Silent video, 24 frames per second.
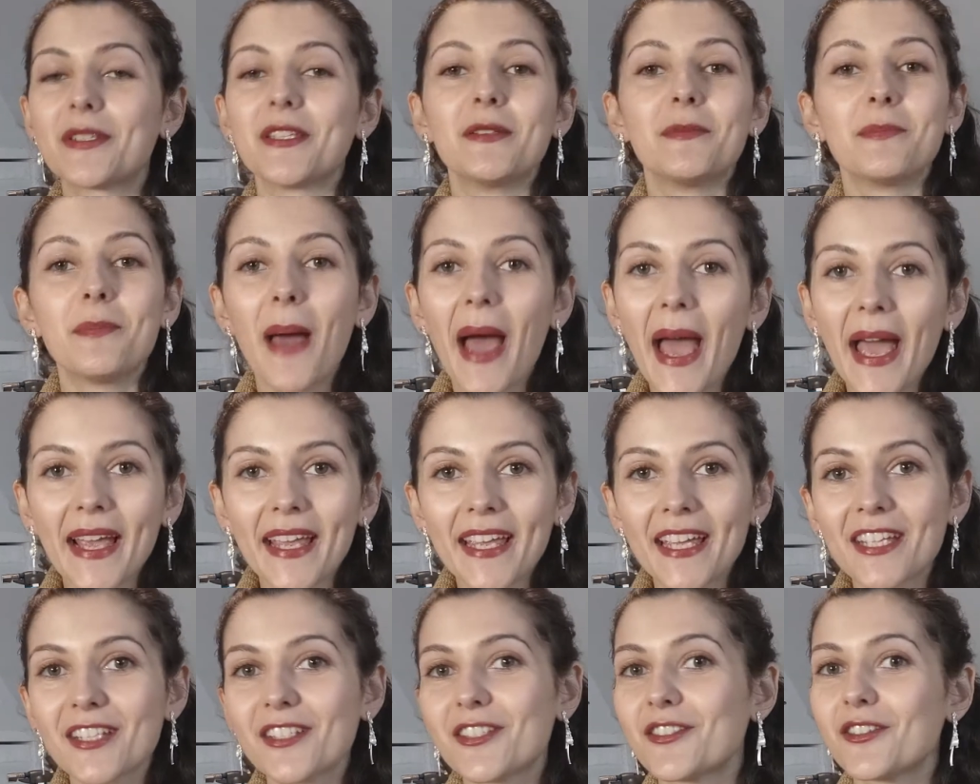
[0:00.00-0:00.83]
and
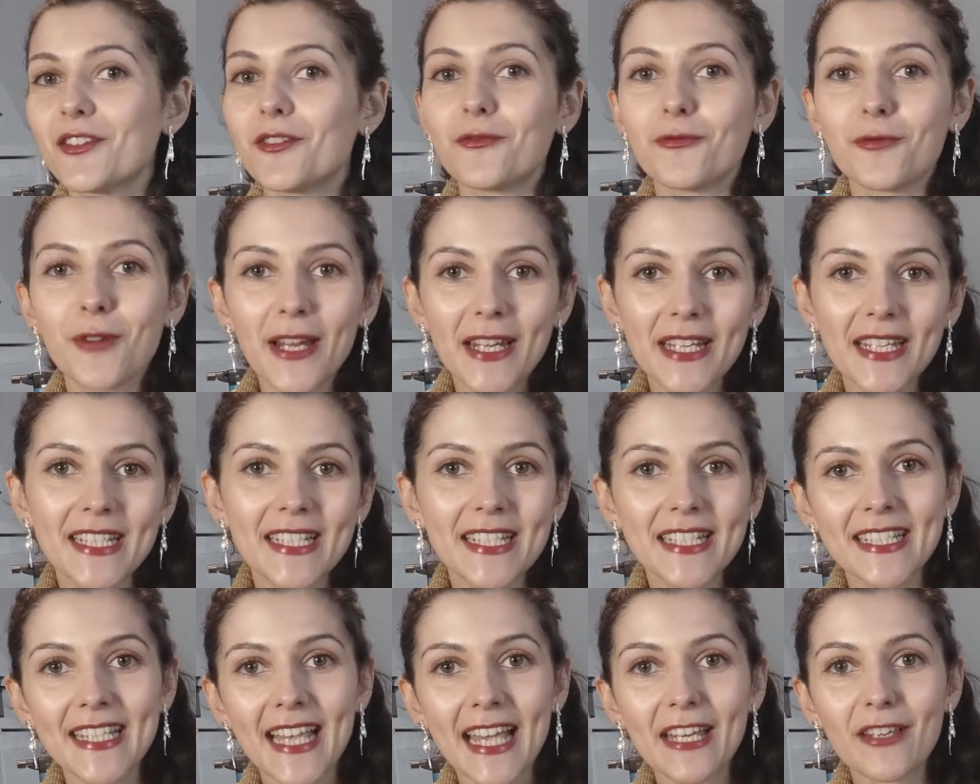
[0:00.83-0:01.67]
packaged and ready
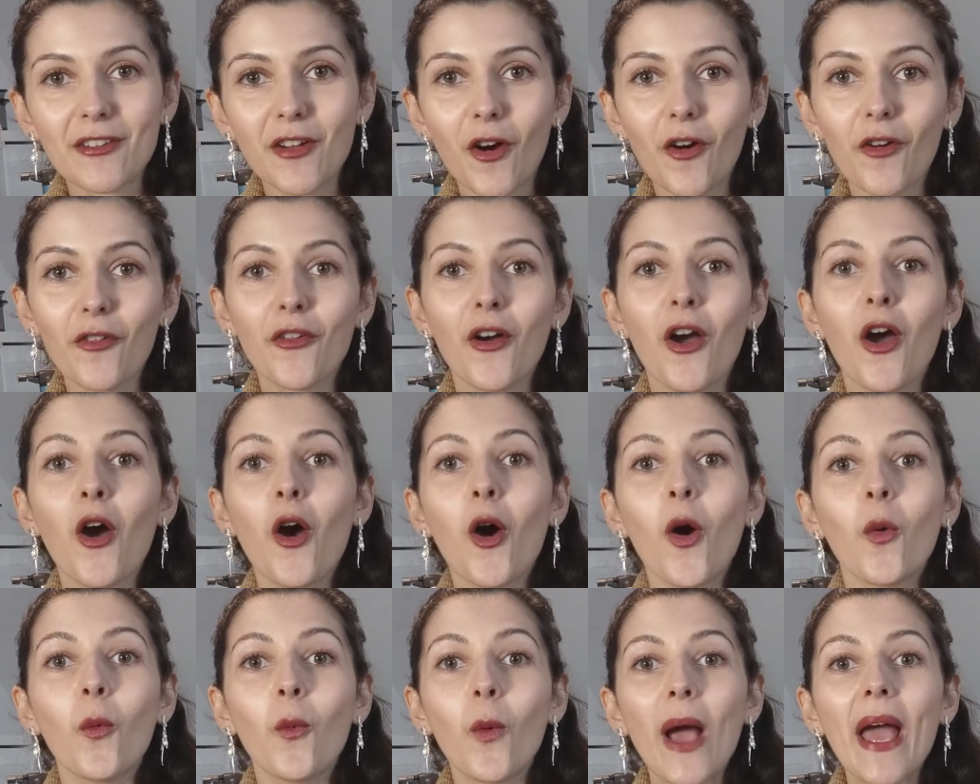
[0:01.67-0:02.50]
to send off
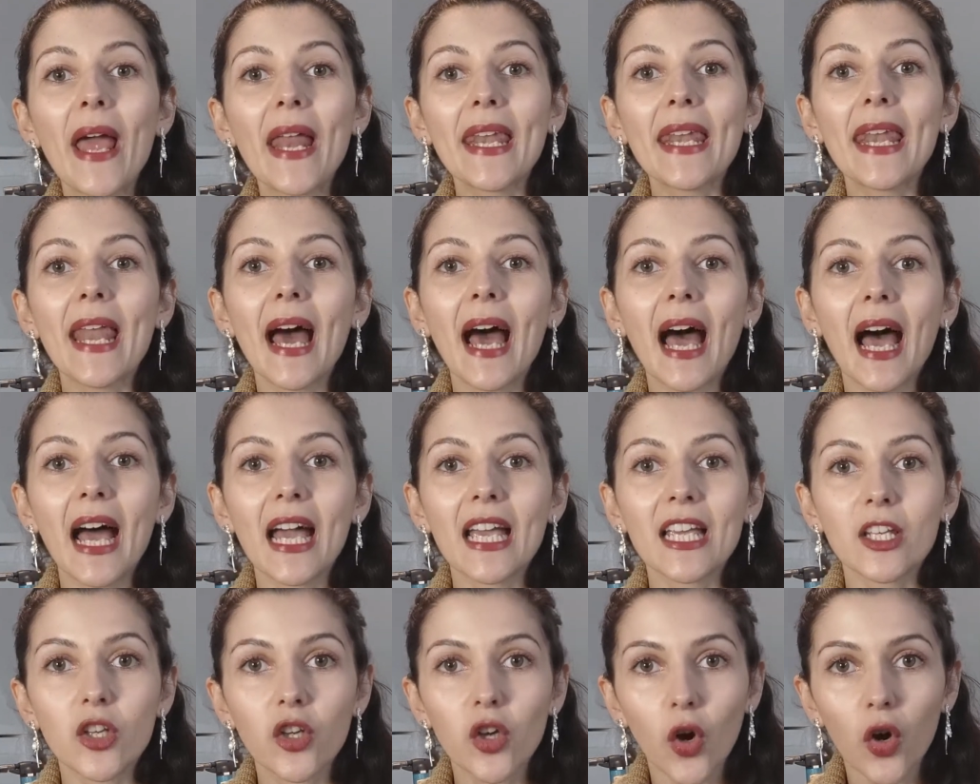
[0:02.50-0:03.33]
when
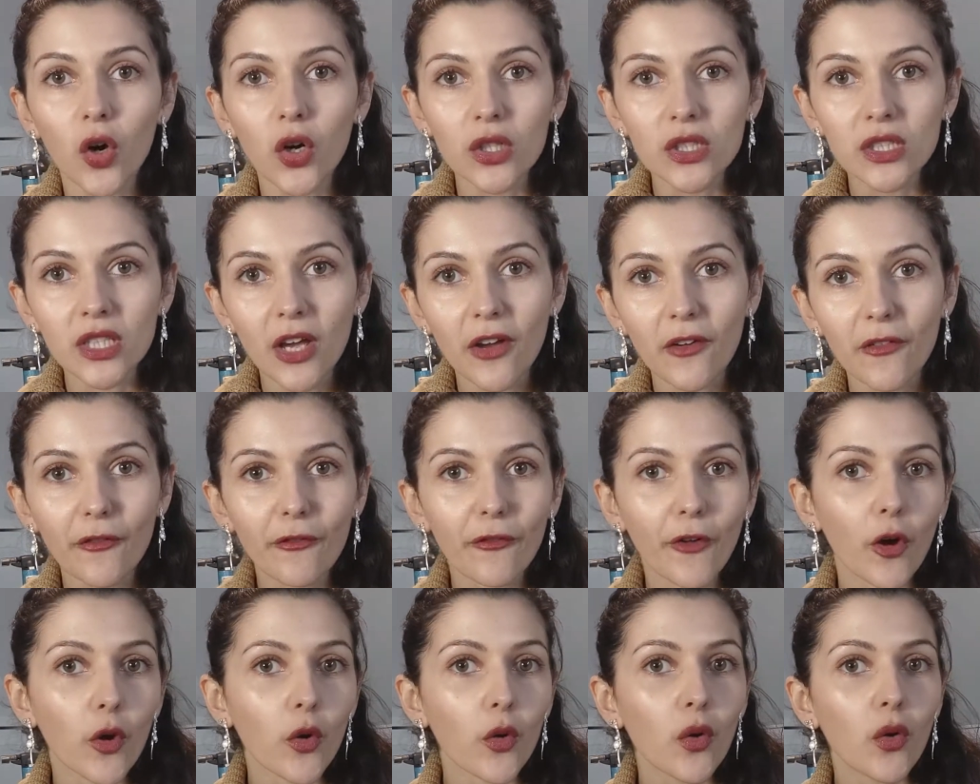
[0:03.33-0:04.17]
I got a
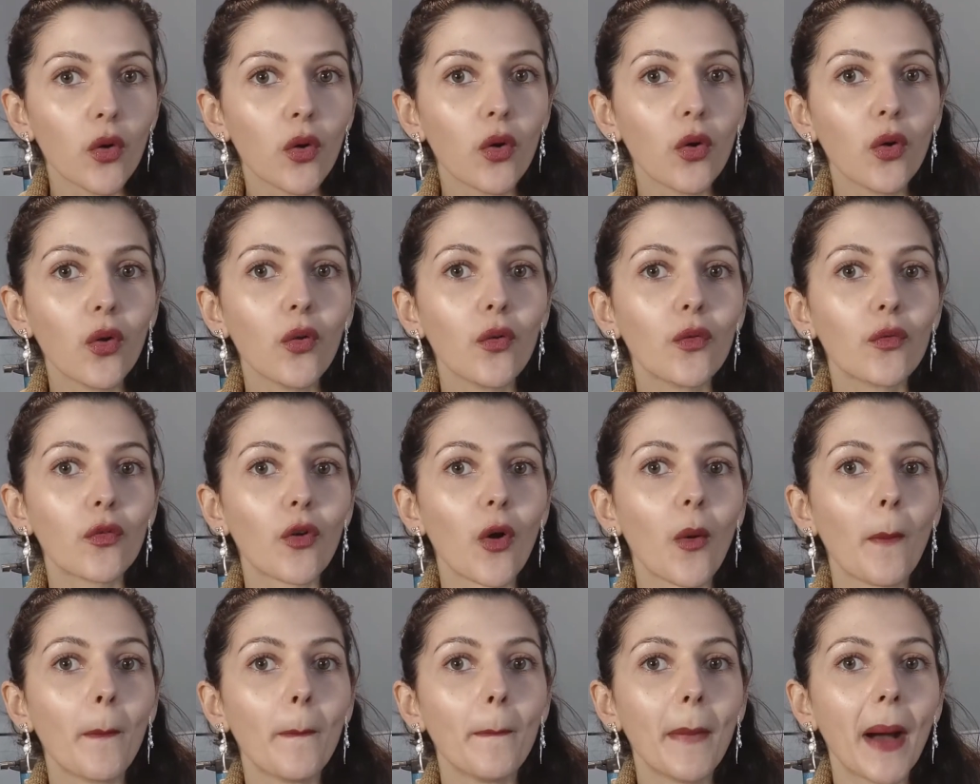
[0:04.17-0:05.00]
phone call
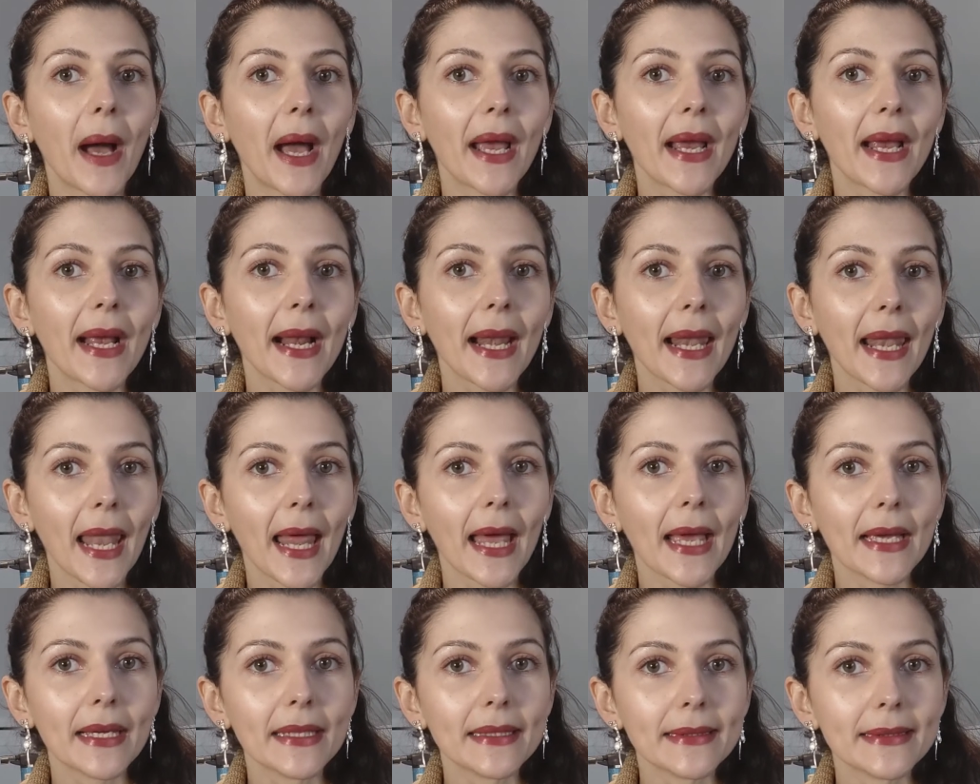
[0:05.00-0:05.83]
from my
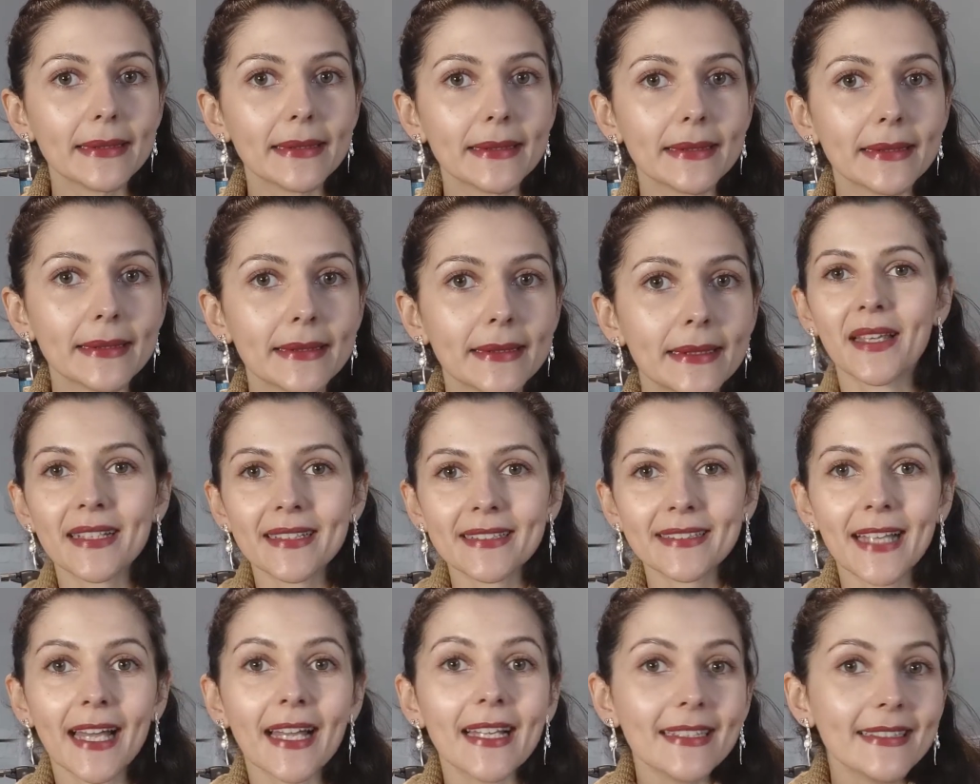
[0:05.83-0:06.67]
client.
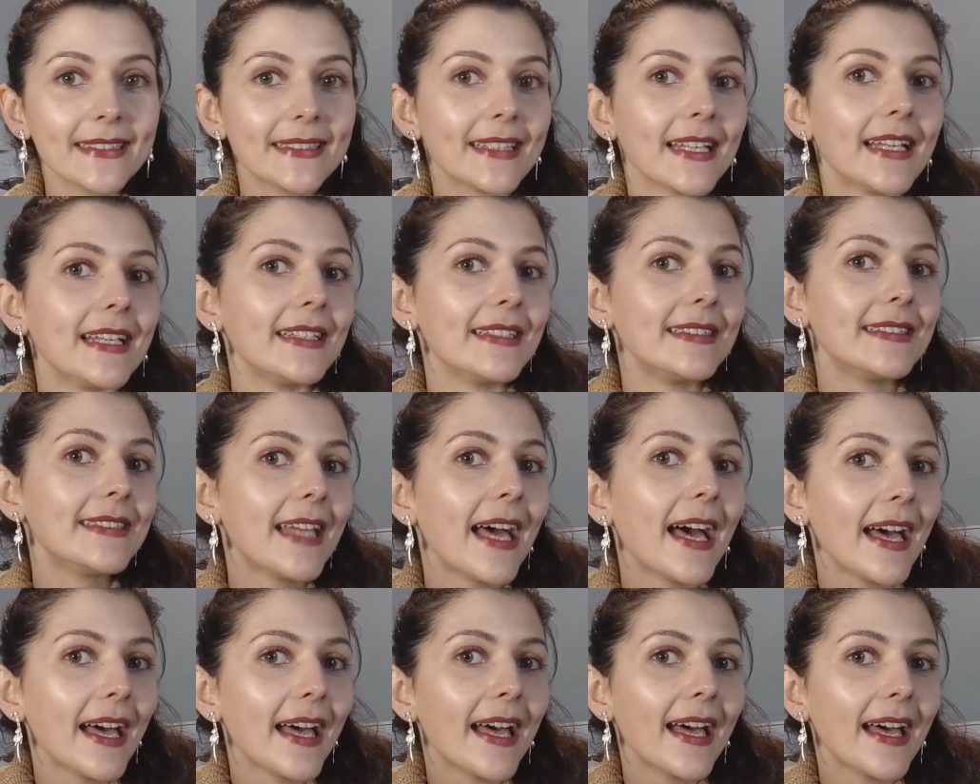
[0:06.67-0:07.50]
Dun, dun,
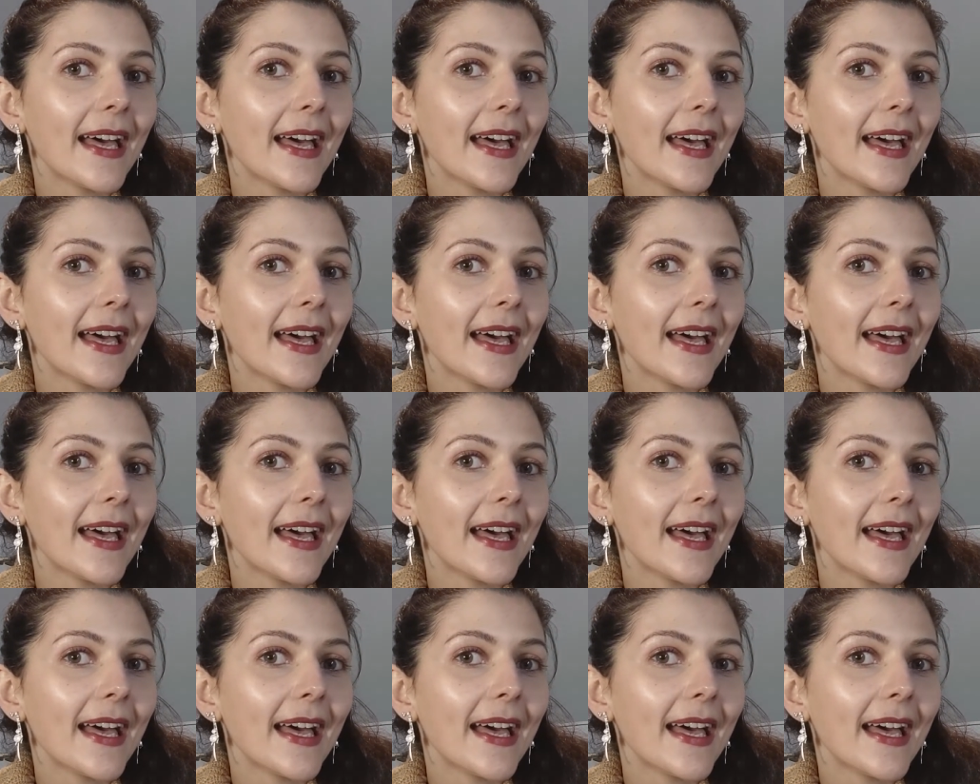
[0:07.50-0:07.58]
dun.